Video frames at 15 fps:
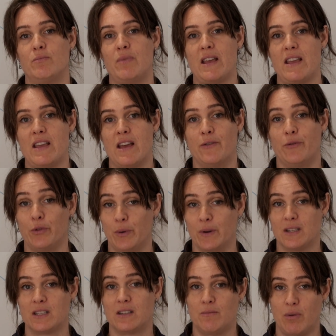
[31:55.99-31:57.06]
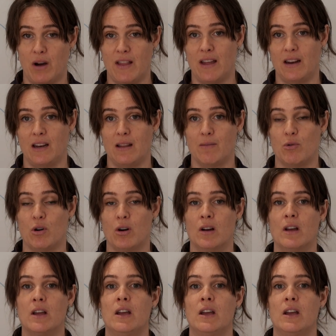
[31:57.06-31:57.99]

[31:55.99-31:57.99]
be influenced by that anymore.